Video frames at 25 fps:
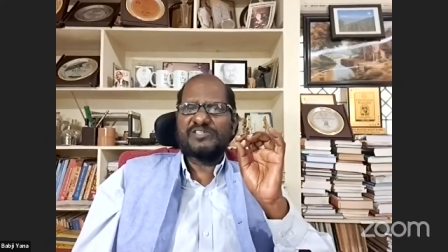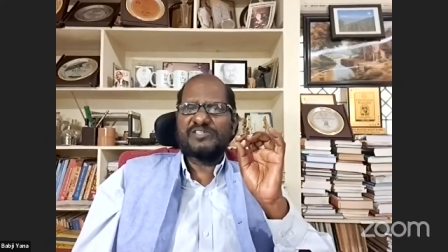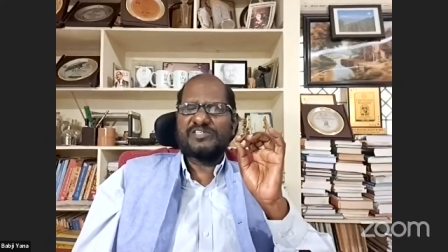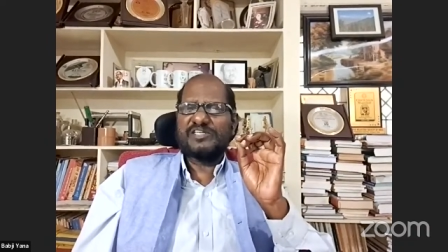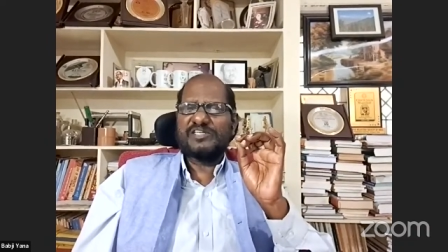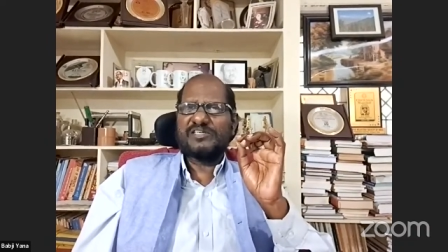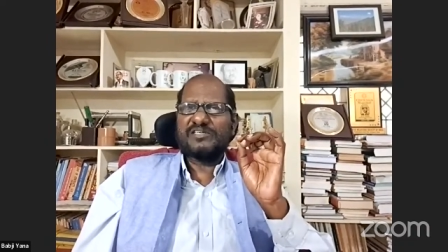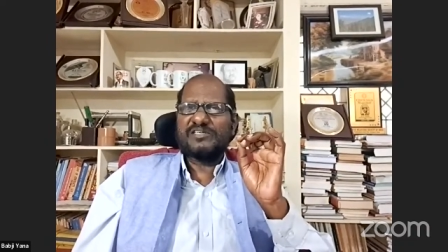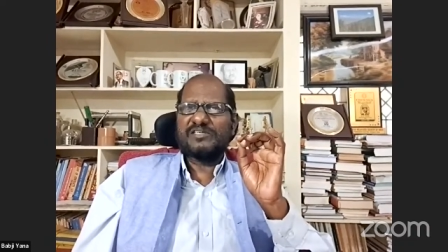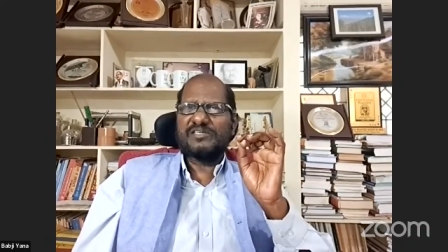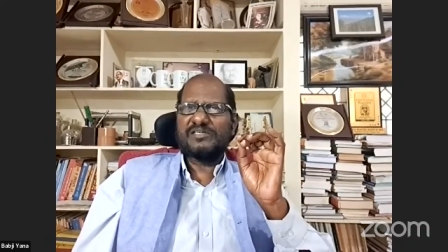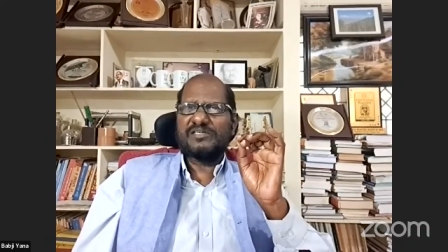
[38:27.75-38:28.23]

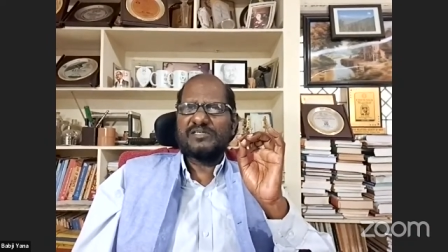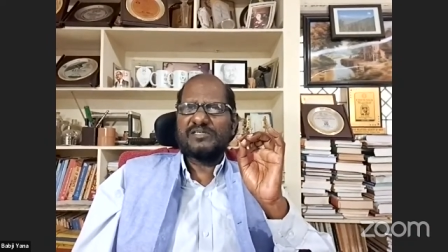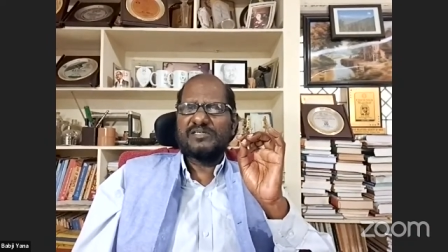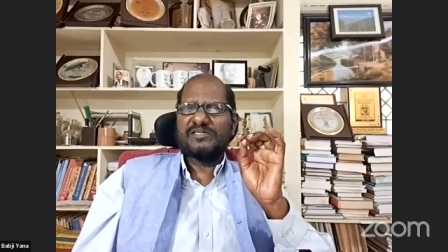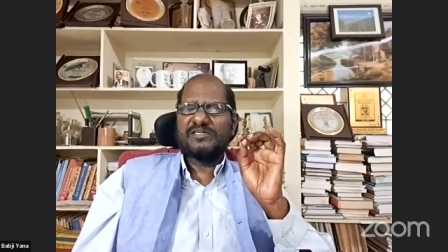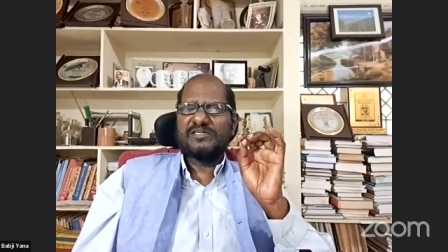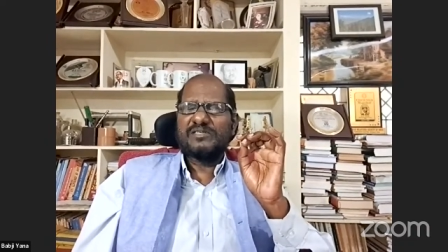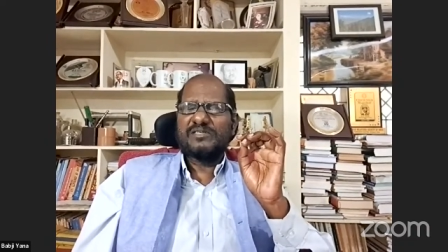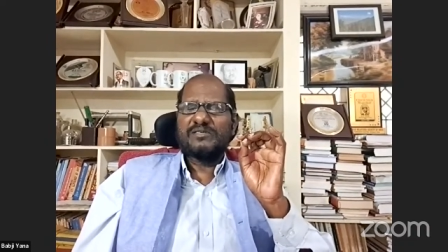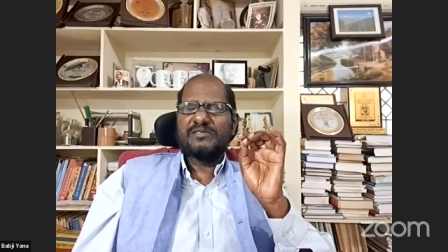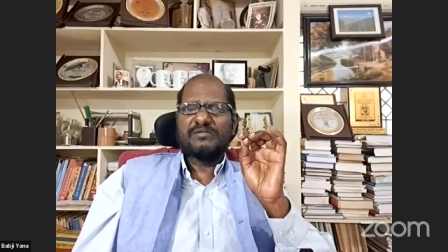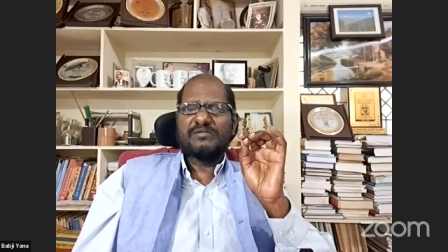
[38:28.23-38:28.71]
district,
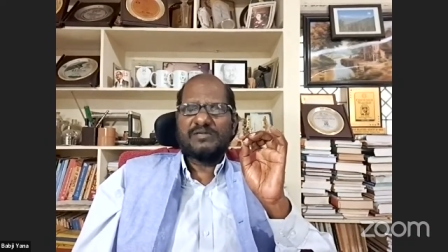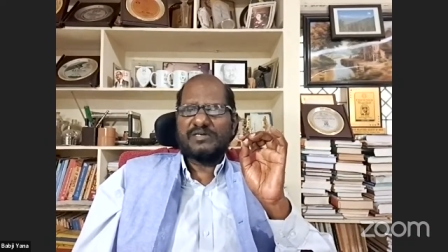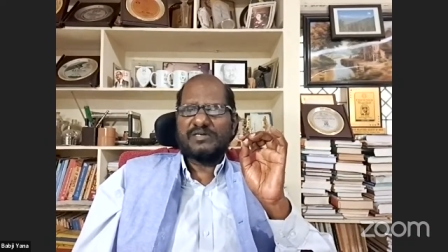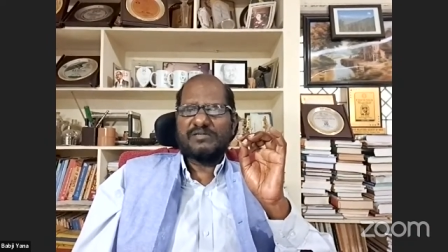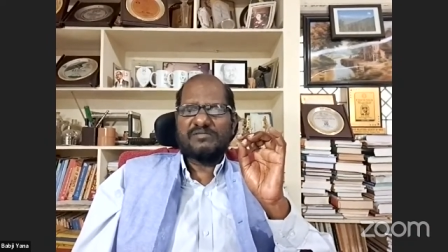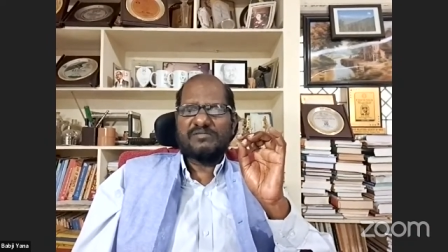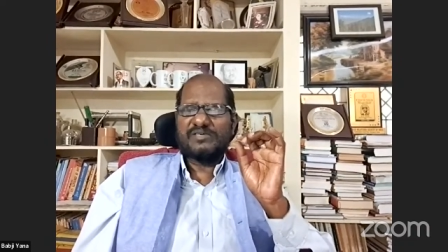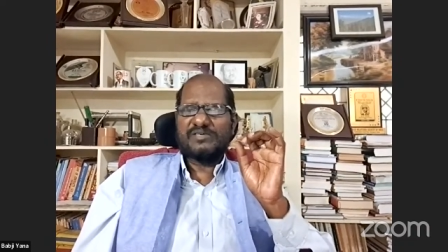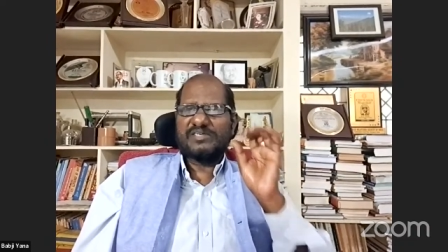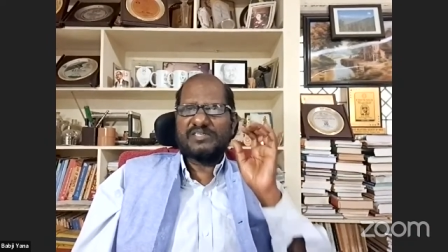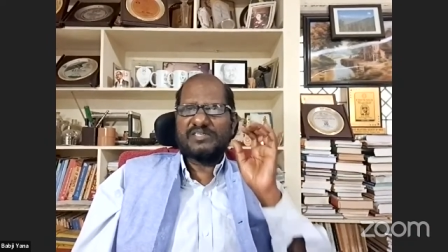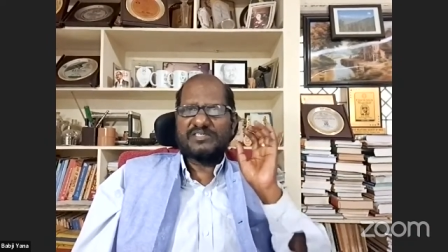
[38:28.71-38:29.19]

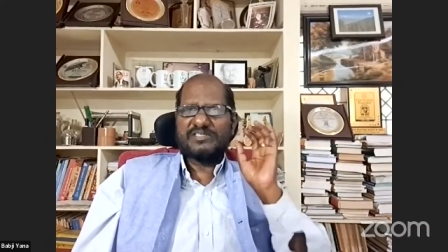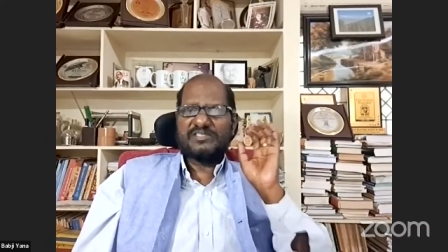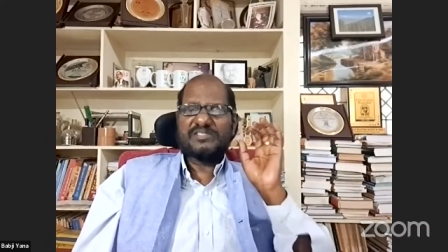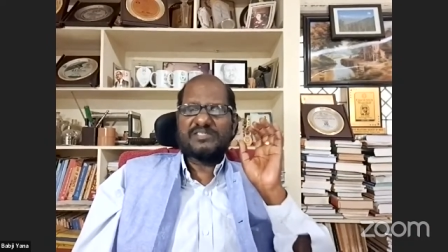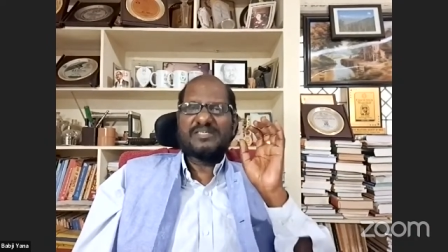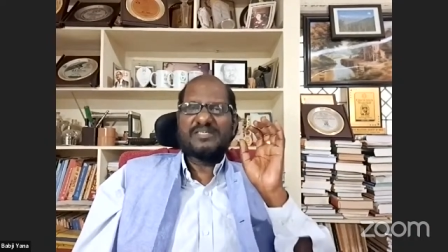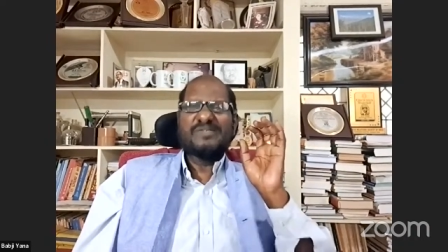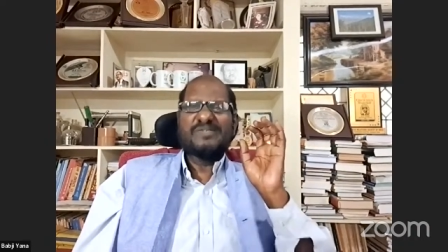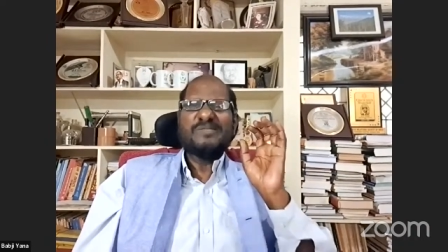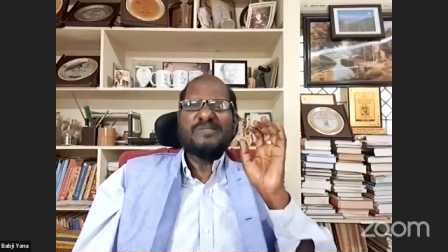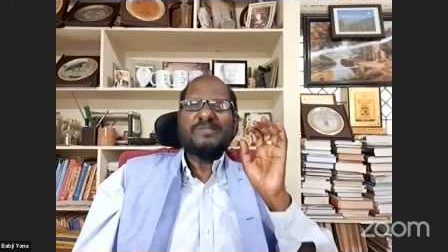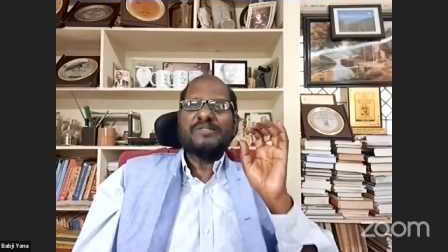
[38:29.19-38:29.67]
whatever it
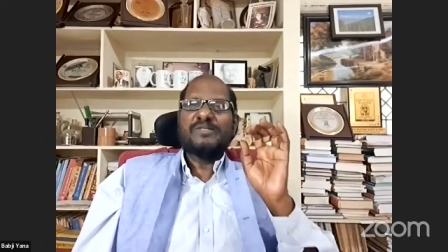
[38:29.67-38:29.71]
is.